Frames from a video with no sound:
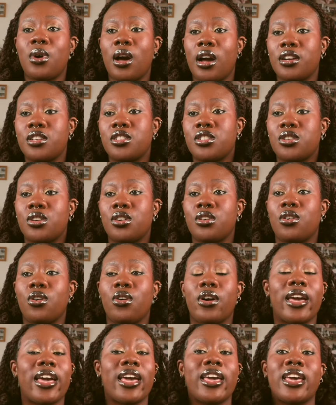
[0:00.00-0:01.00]
action or
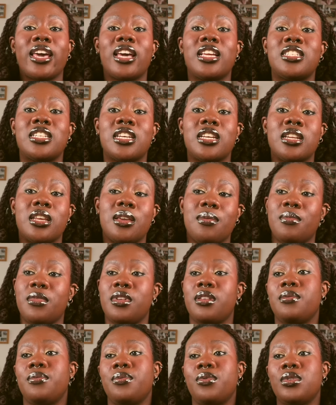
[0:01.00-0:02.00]
engaging in
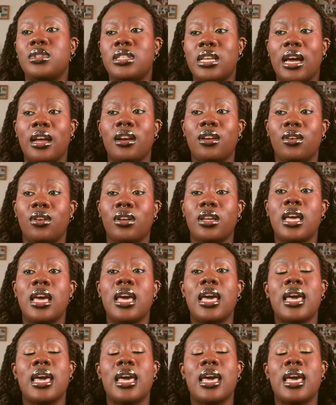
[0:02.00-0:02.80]
meaningful dialogue,